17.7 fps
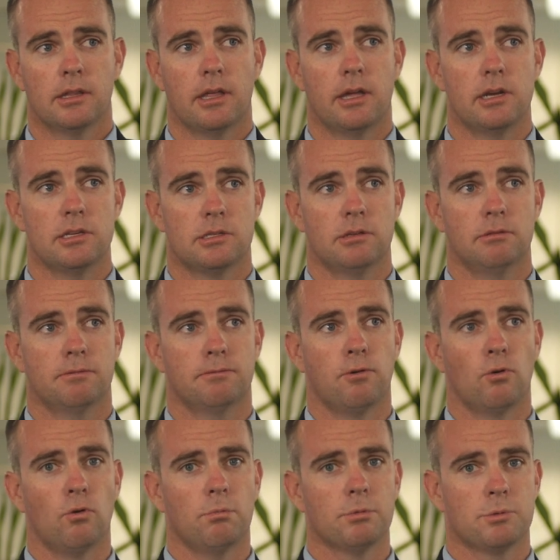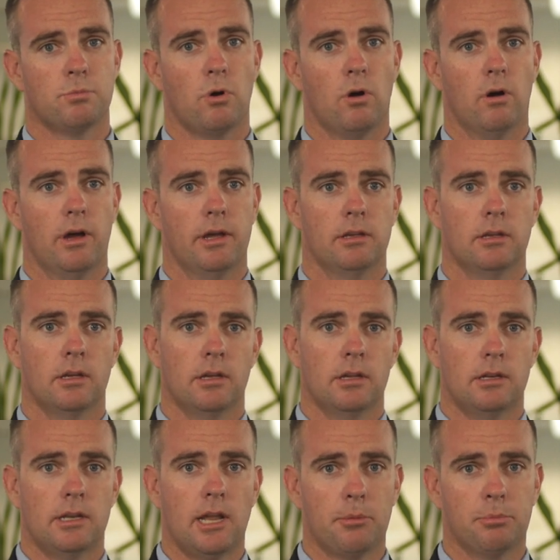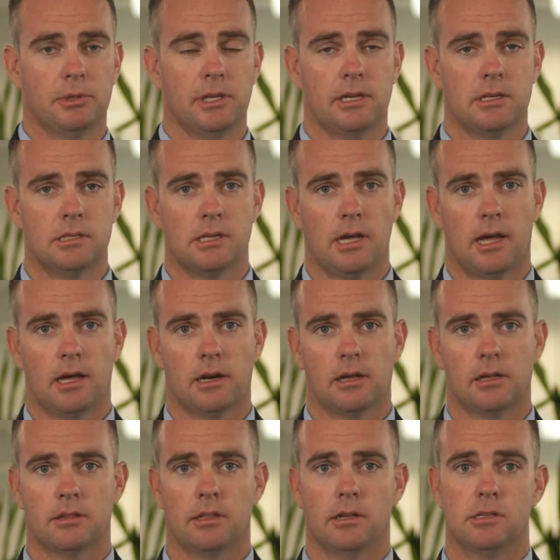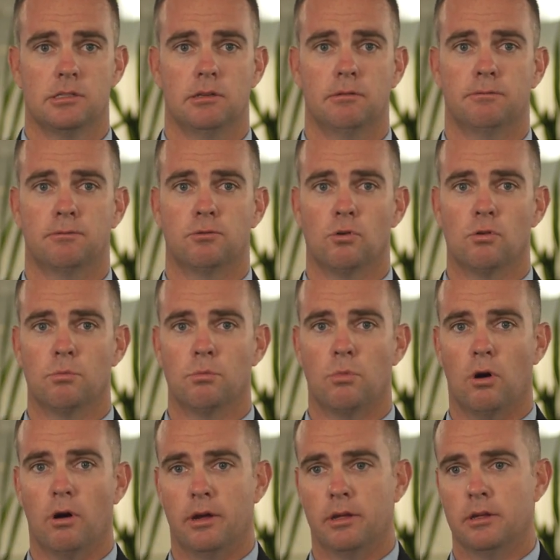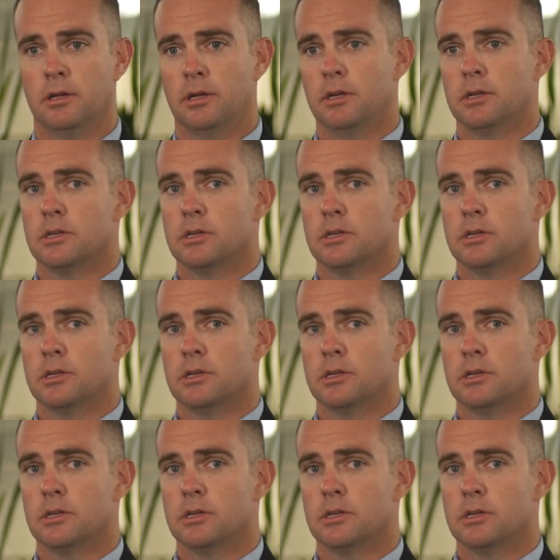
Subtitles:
that is informed by NAPLAN data, that is informed by